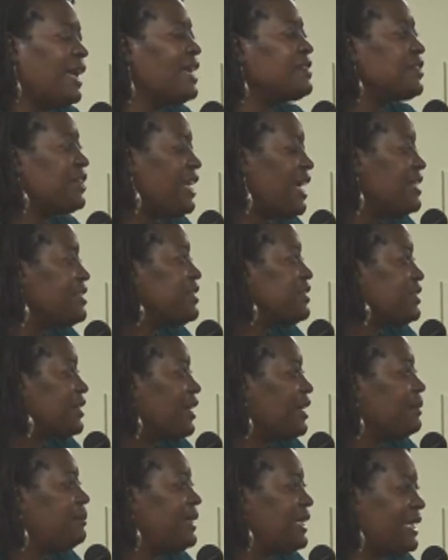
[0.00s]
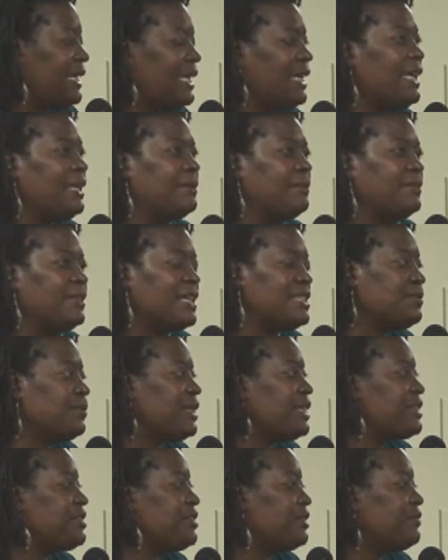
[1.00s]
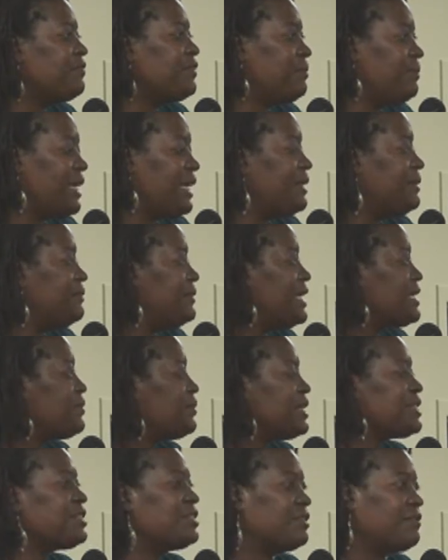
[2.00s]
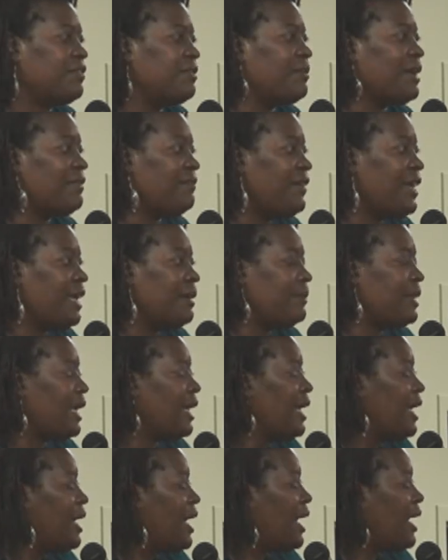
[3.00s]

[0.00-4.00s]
Education is going to be the key. That's what it took for me. That's what it took for my family.